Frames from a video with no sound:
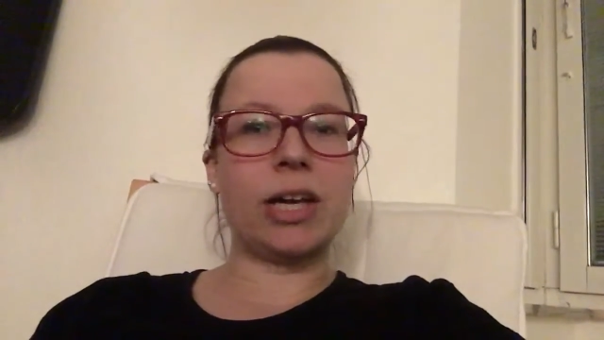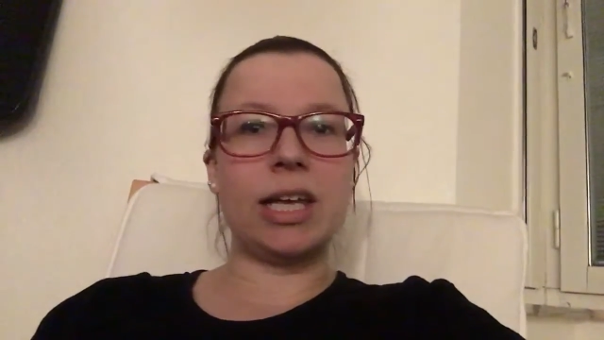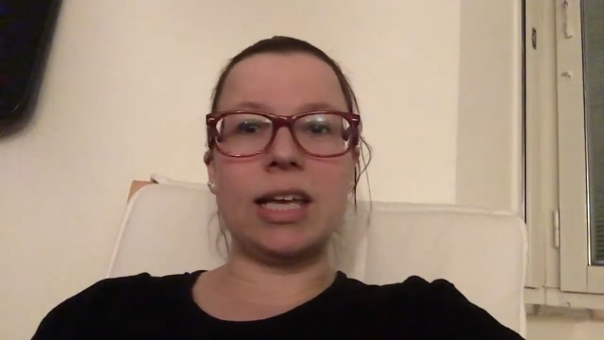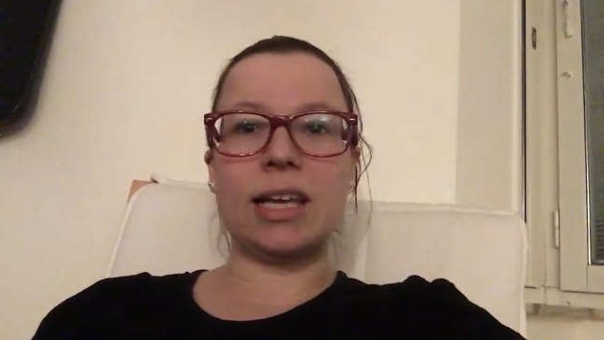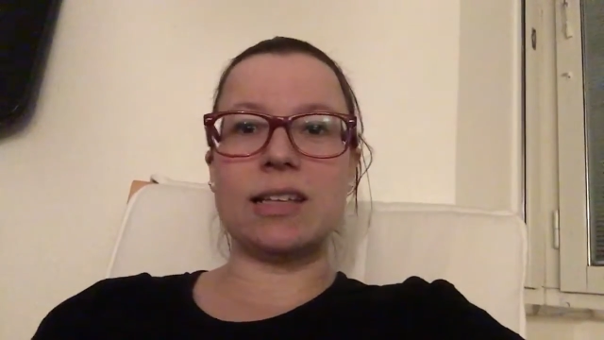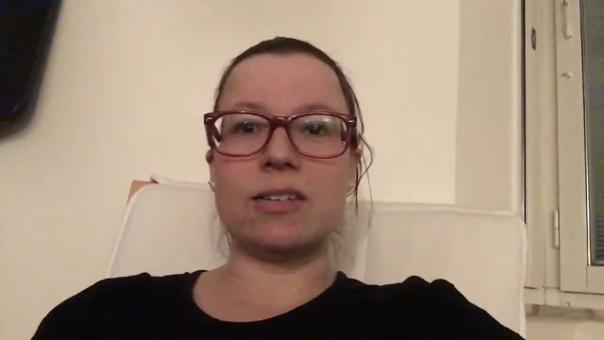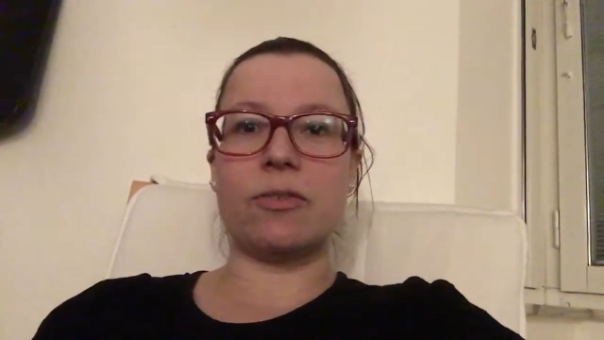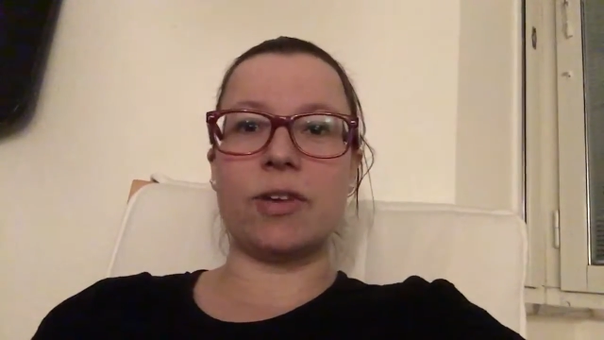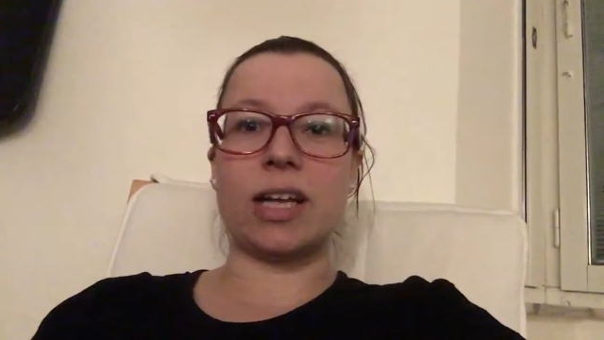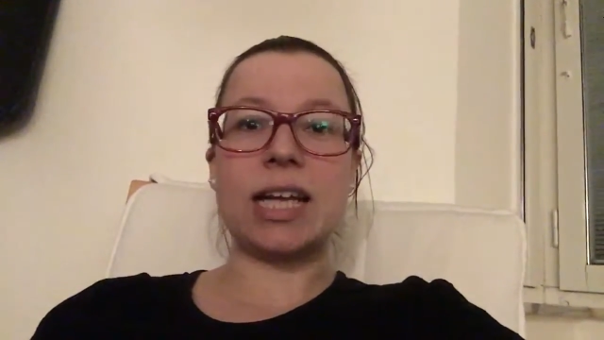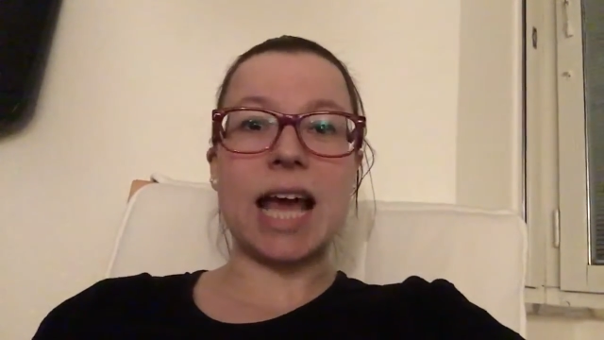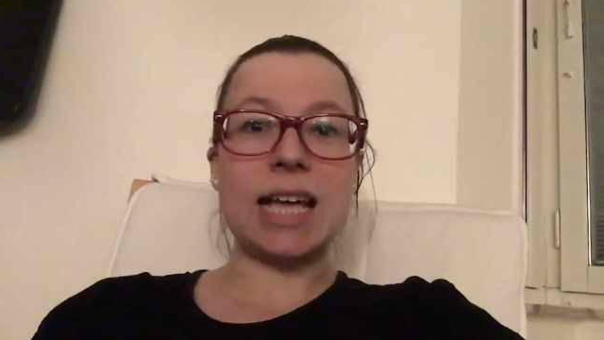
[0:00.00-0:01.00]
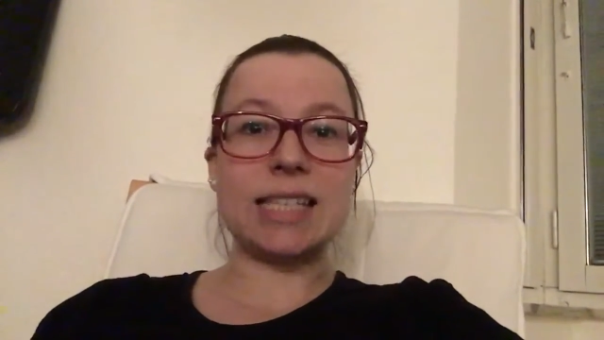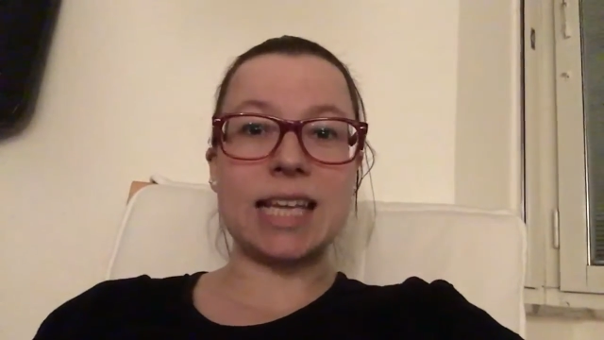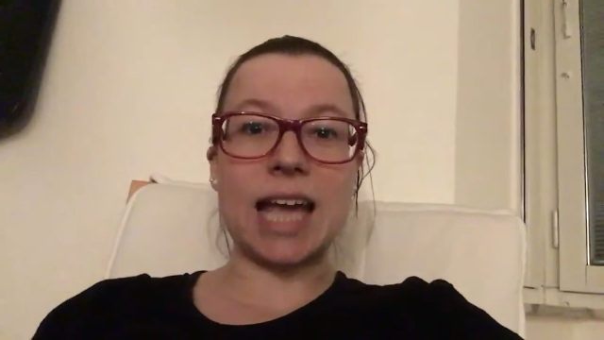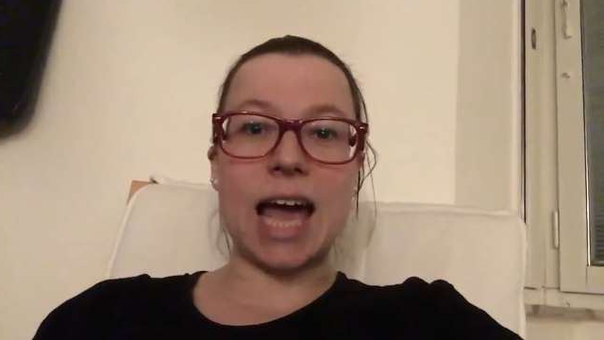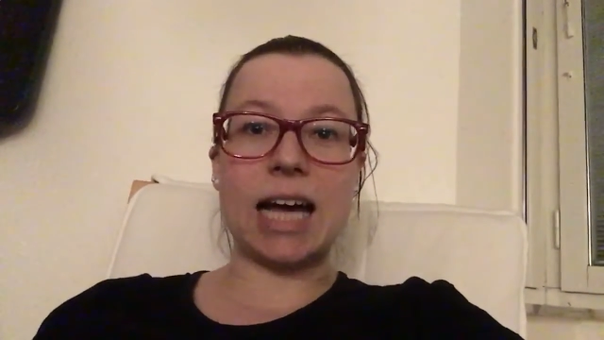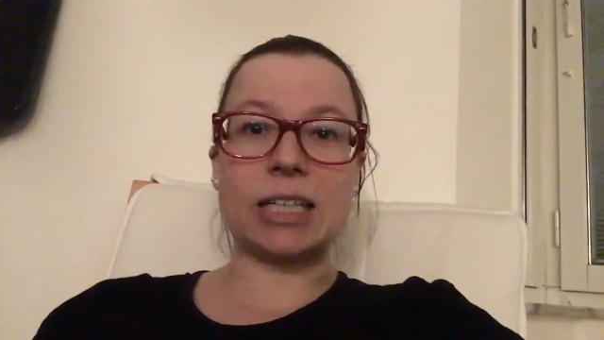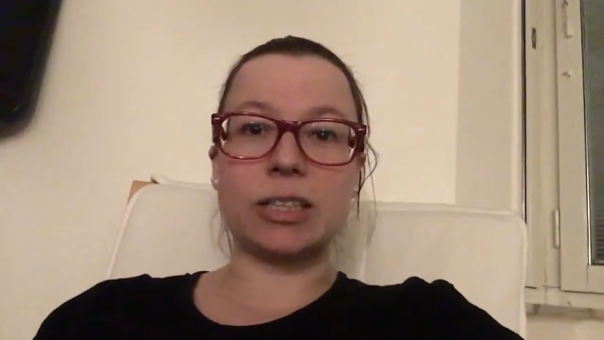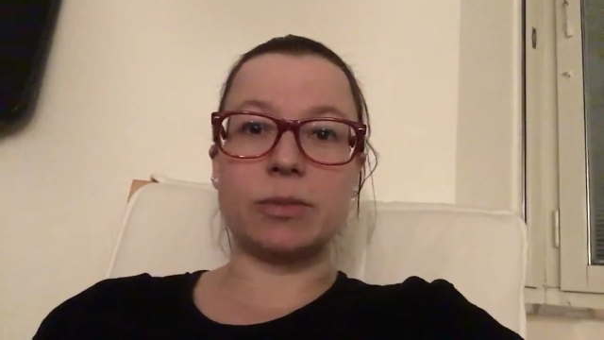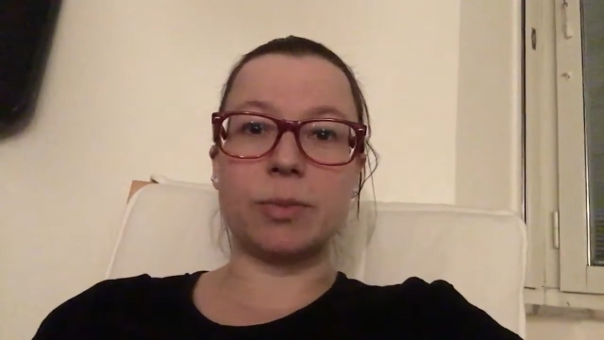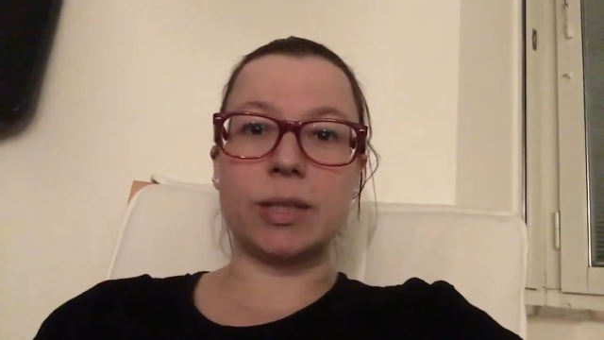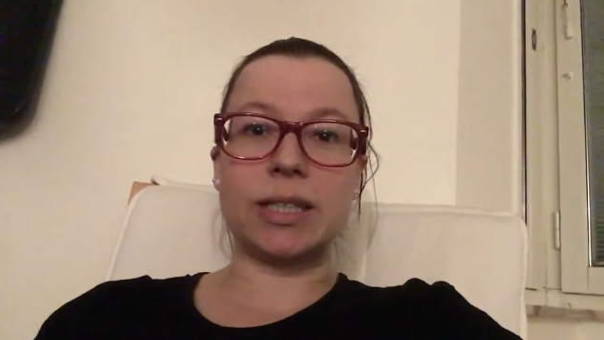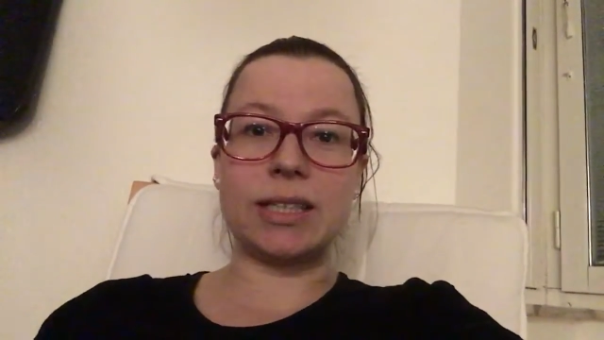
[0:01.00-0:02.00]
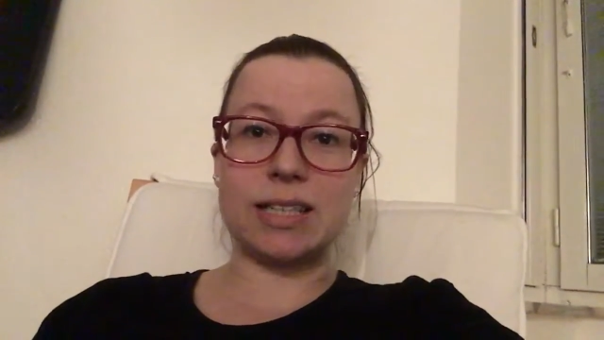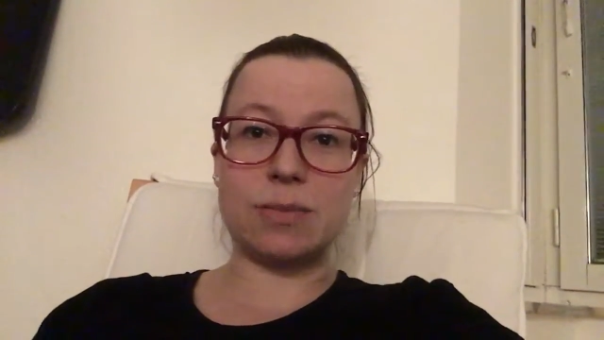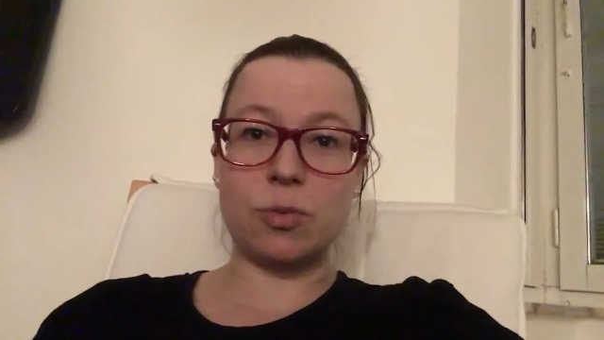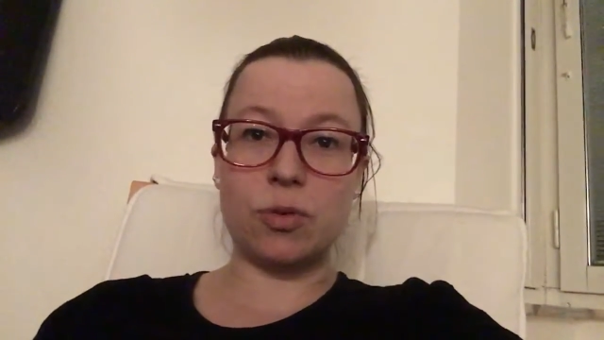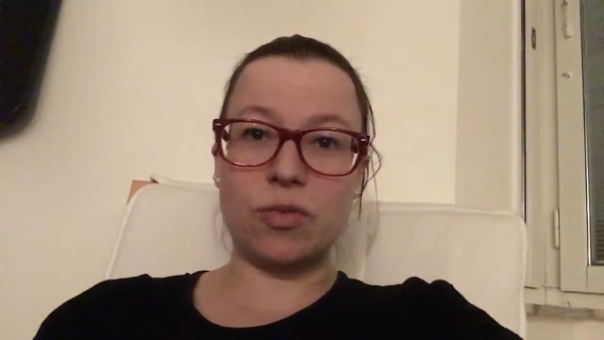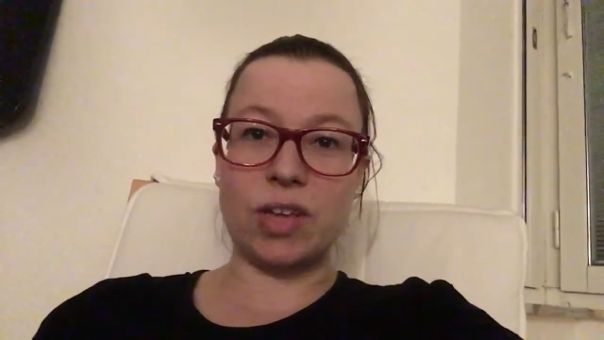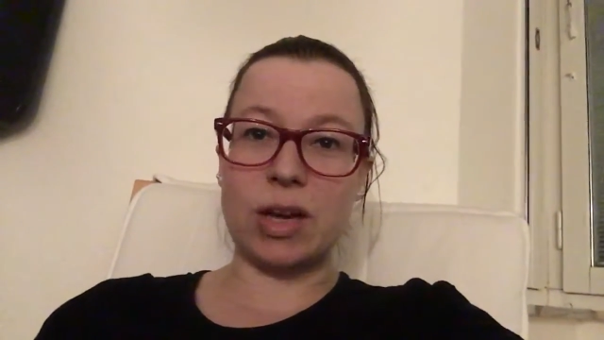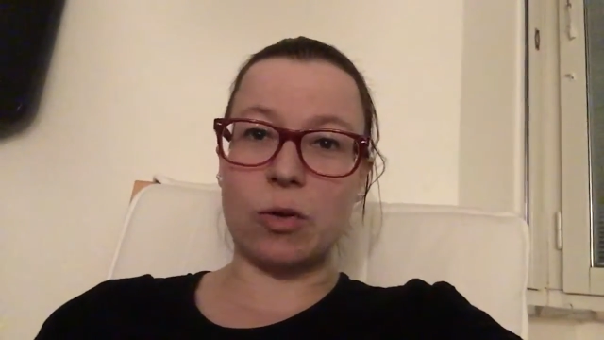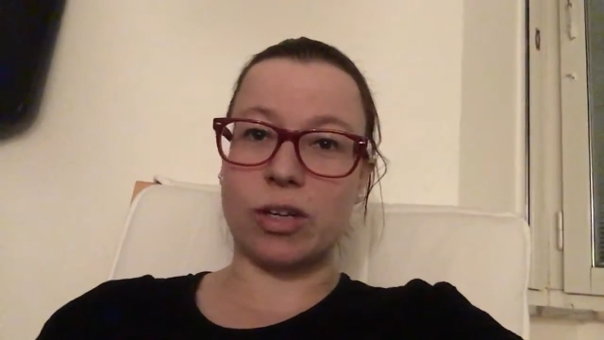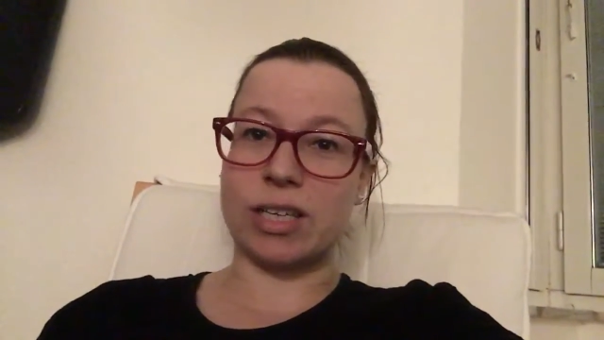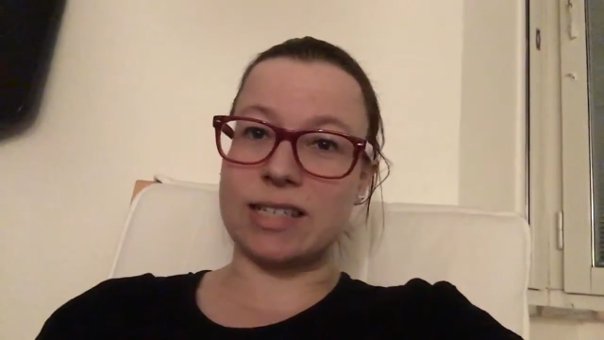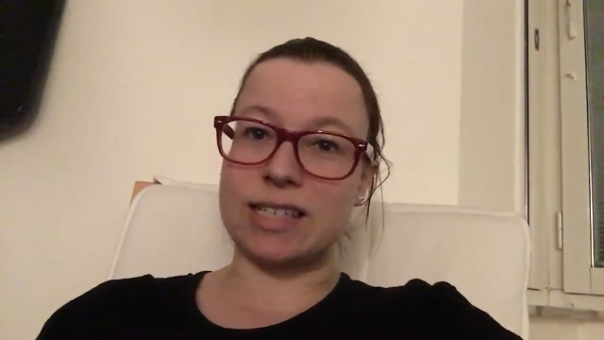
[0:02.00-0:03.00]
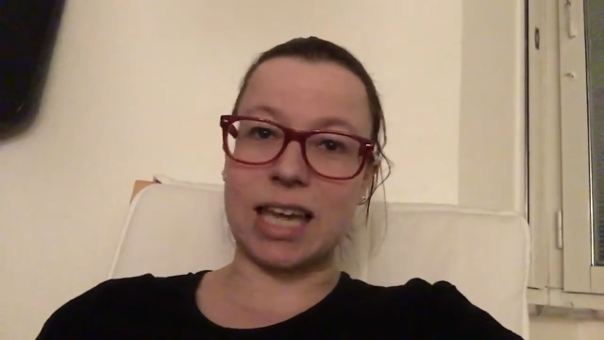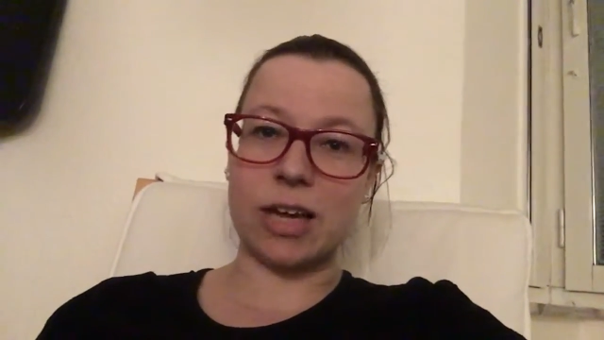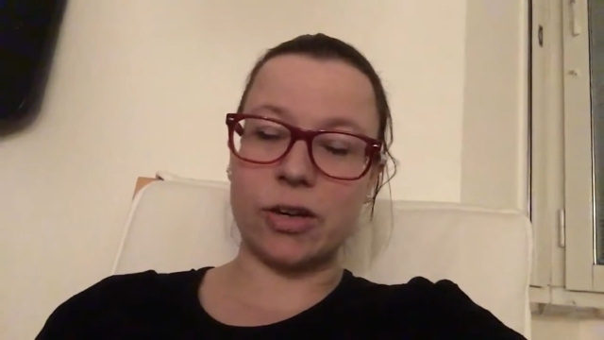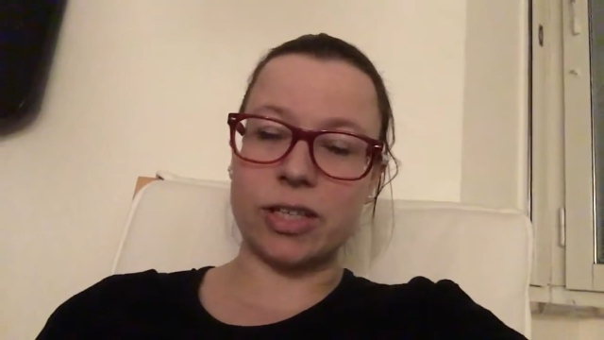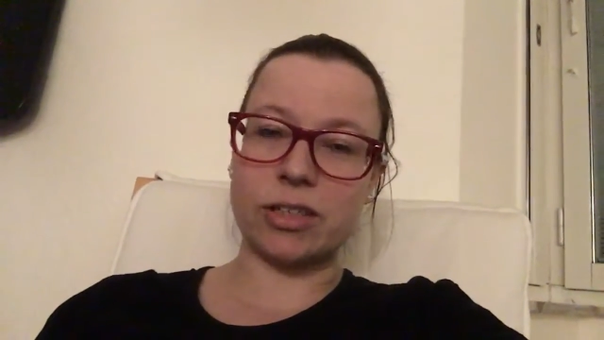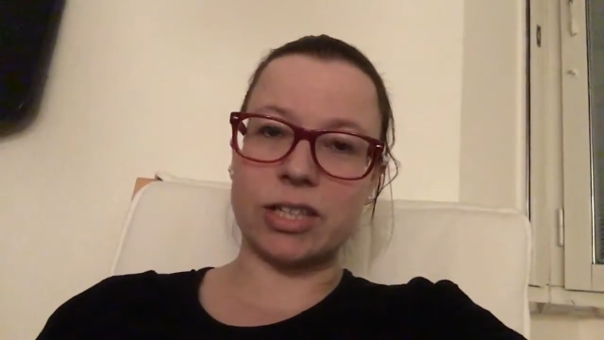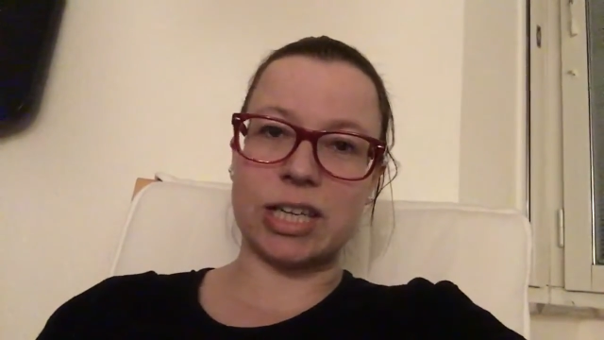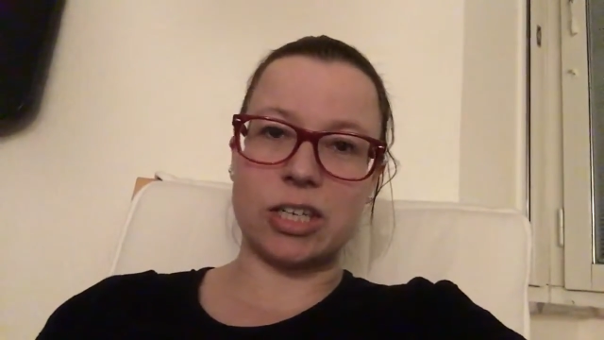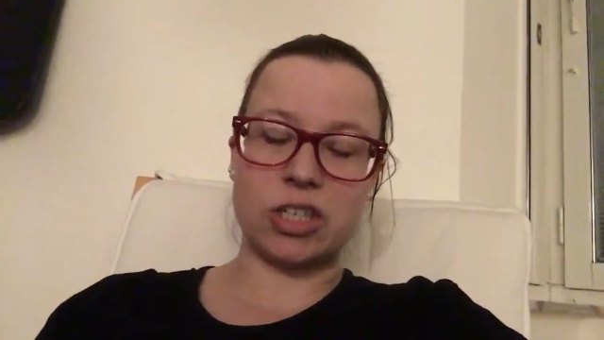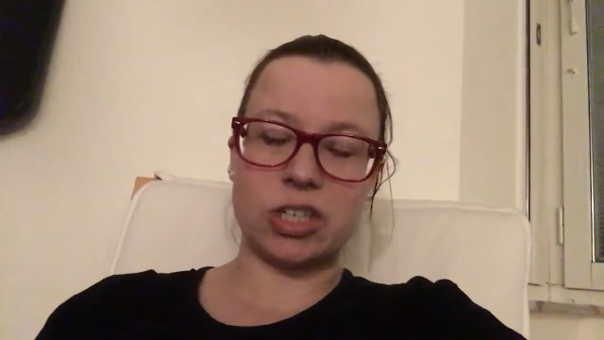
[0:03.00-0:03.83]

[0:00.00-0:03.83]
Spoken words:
He is a fantastic actor, but this movie or this character, it